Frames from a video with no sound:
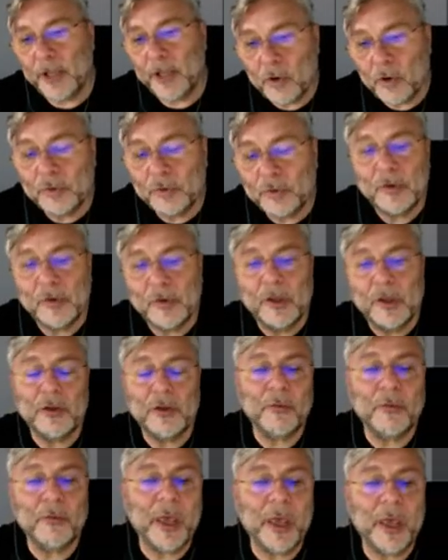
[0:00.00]
node
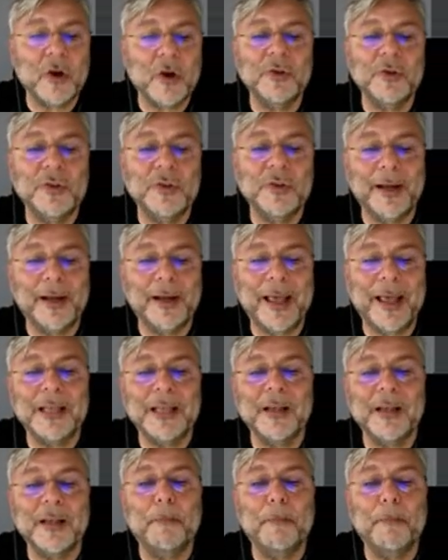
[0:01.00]
you may consider
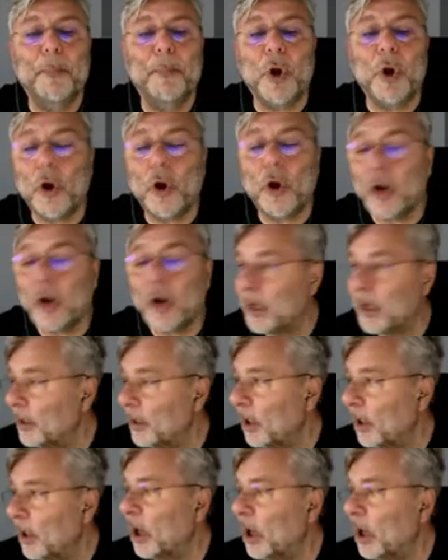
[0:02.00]
as a block